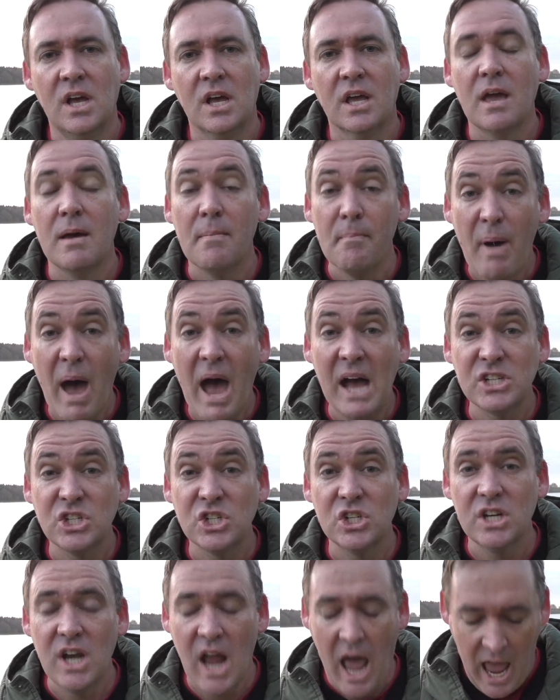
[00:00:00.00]

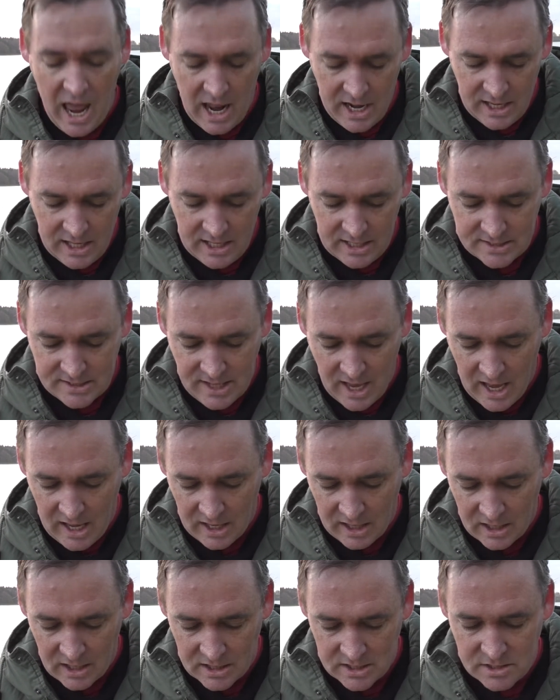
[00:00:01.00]
compassion and his anger